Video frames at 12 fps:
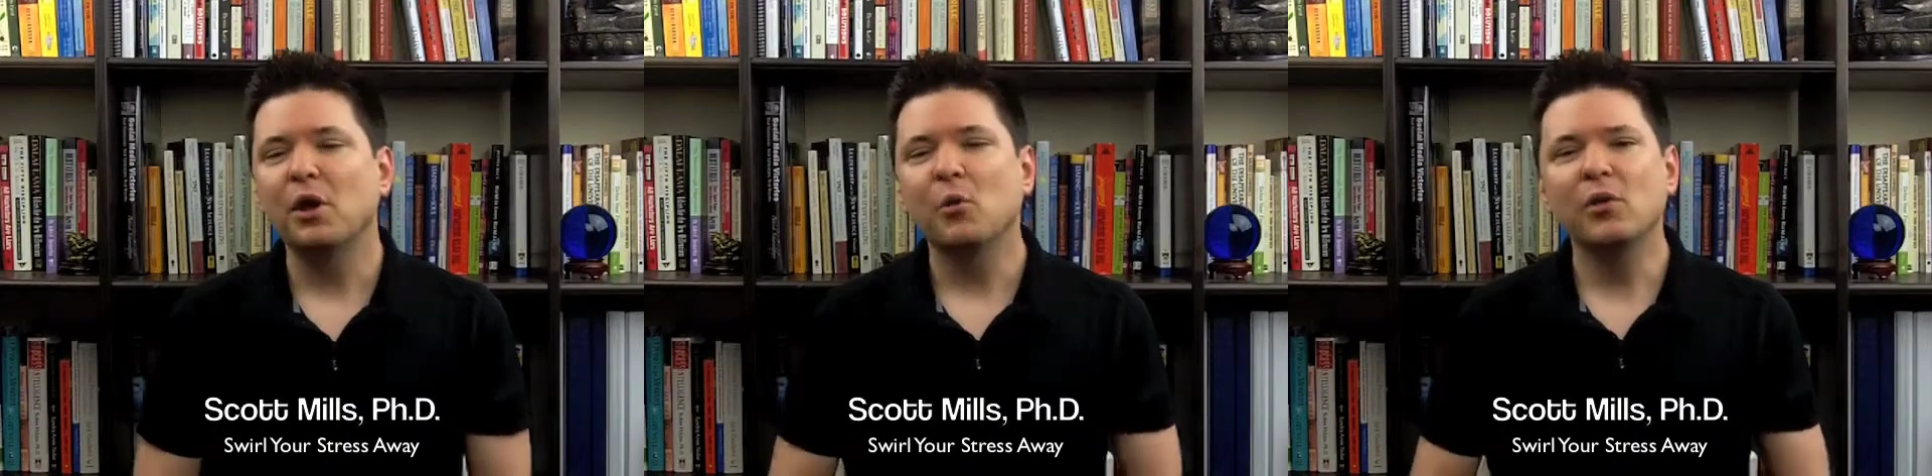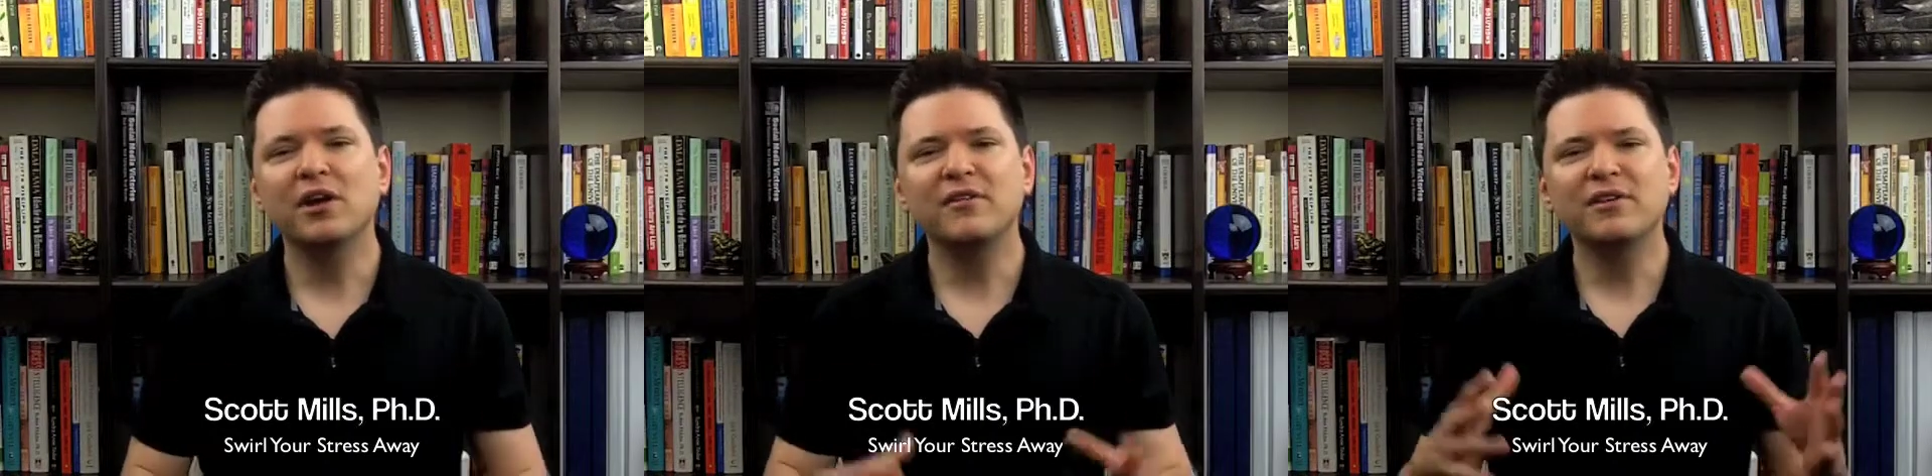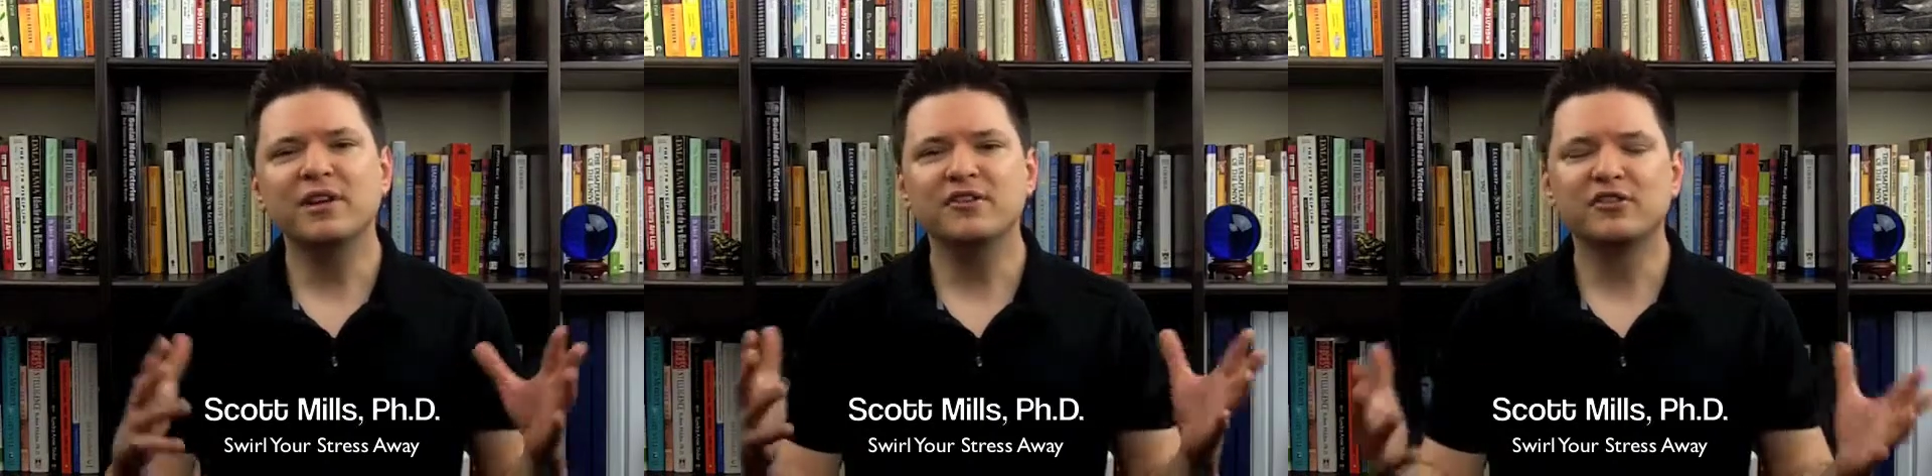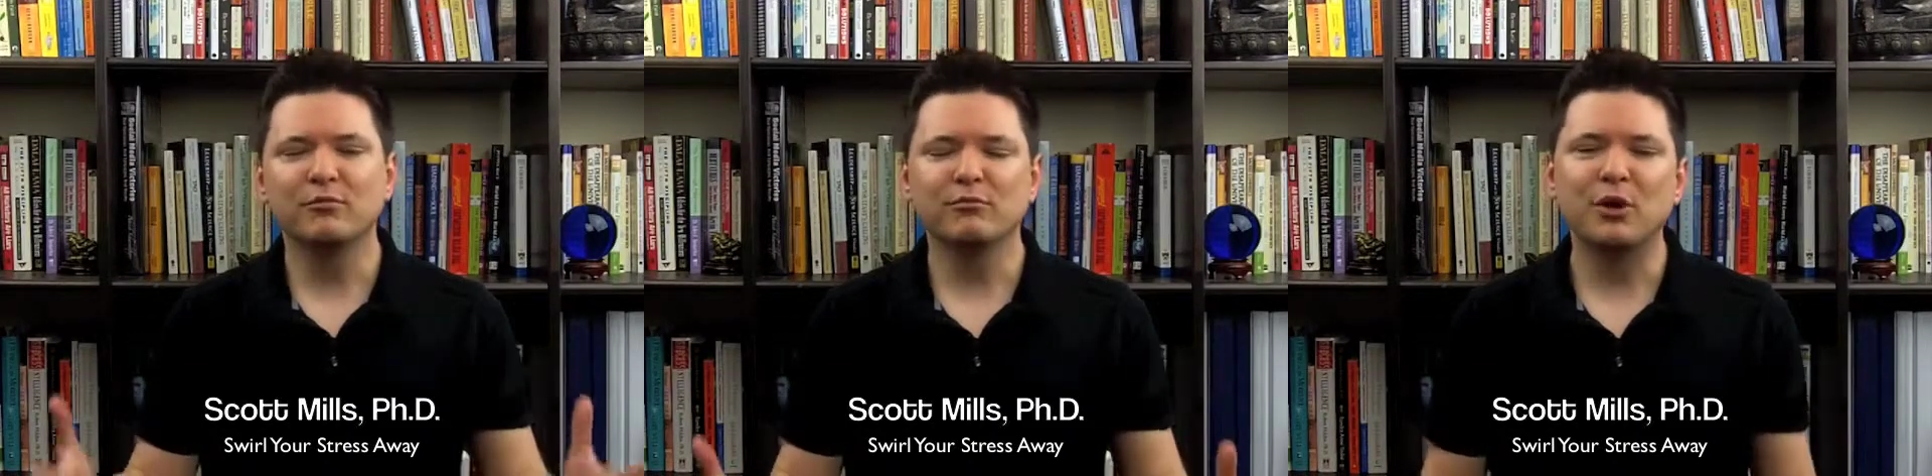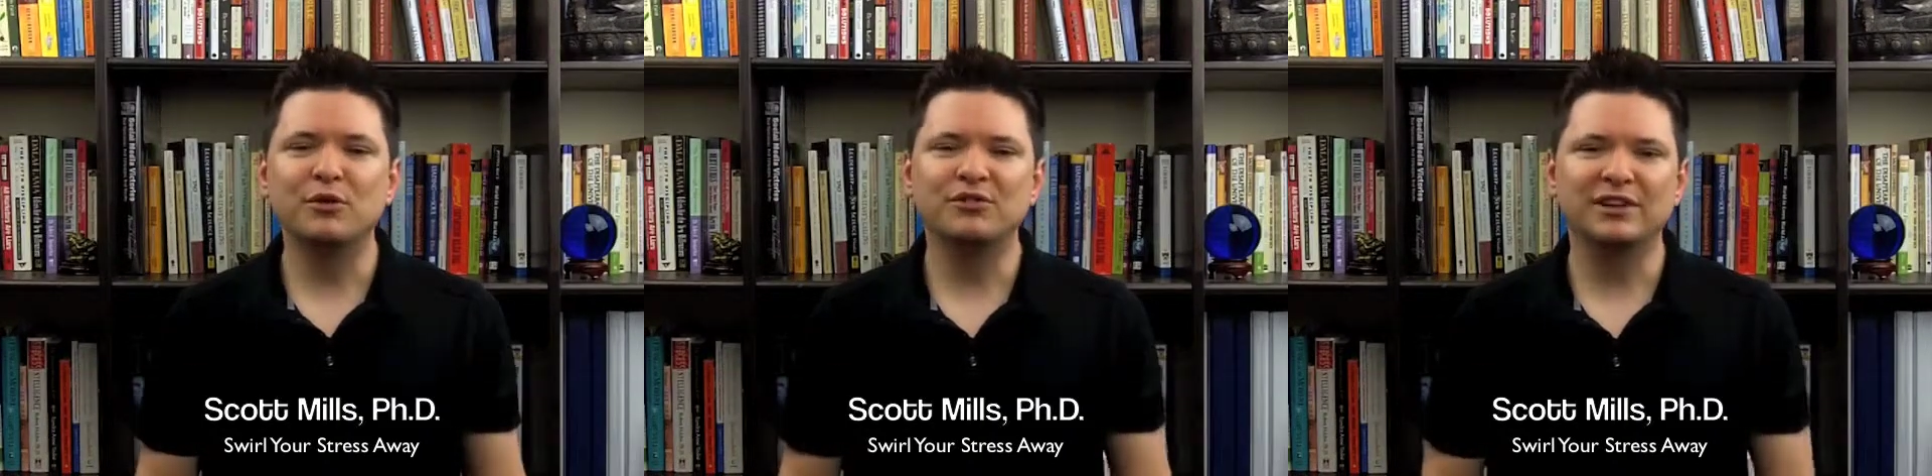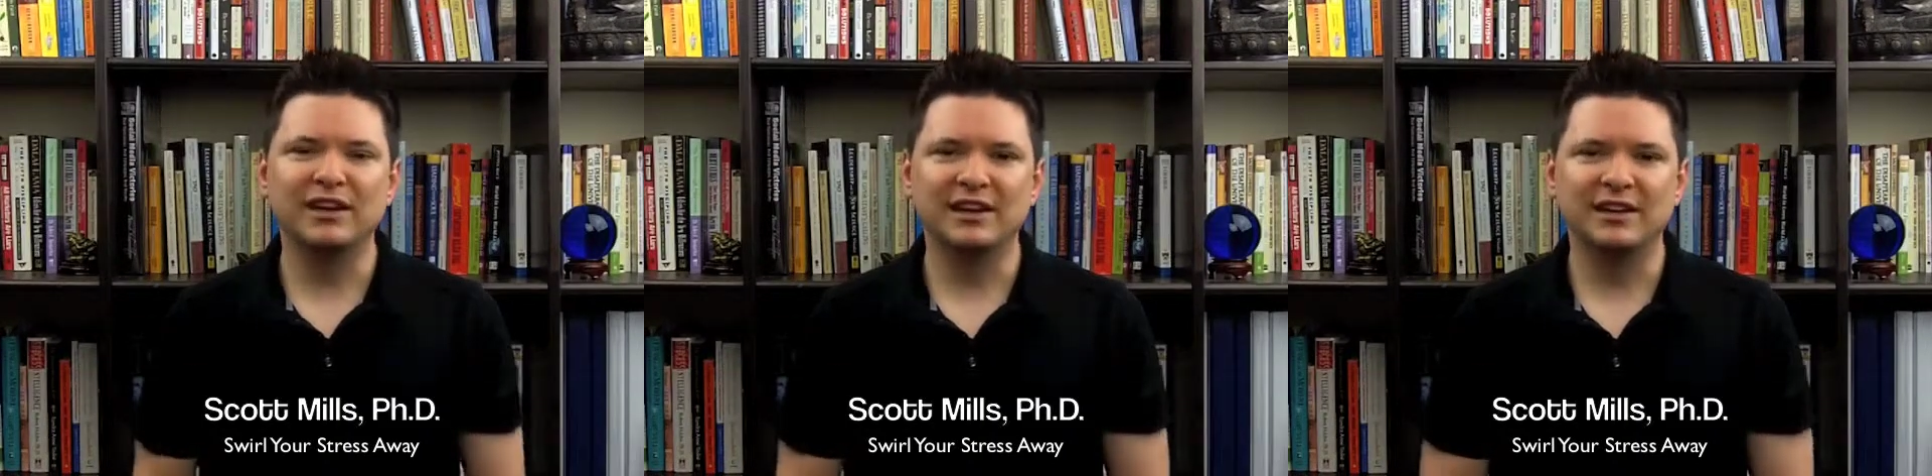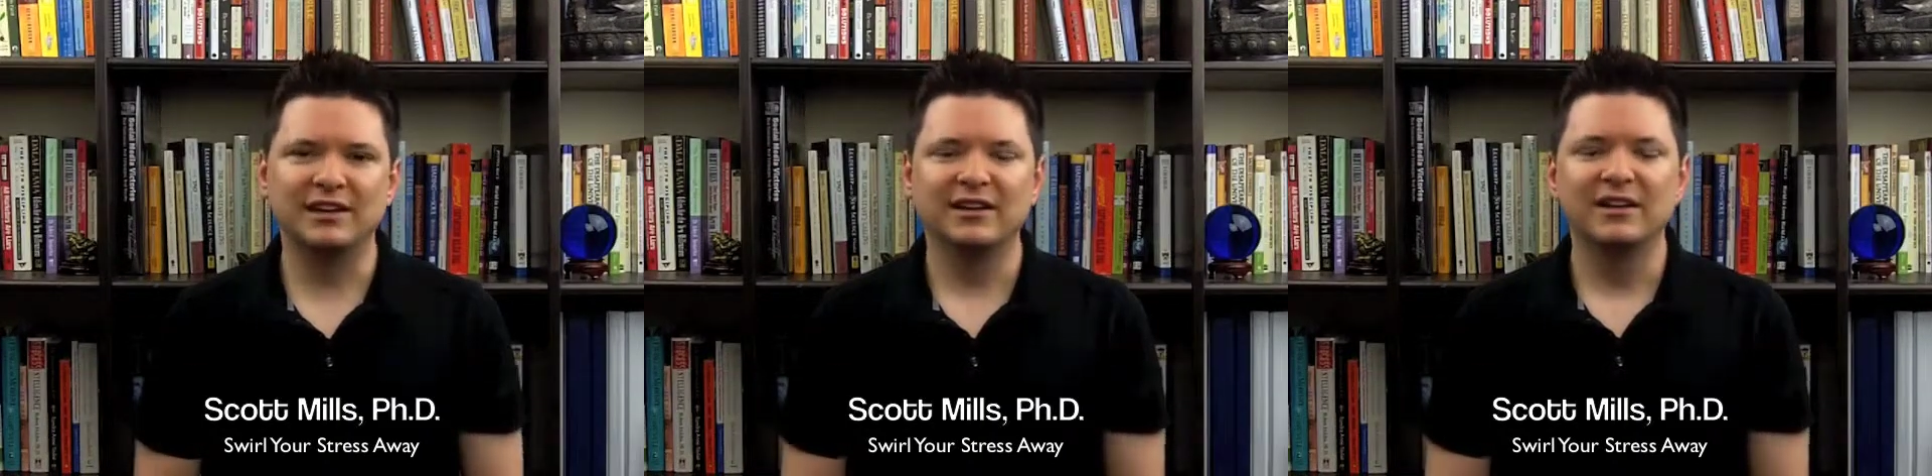whatever it is you're most needing.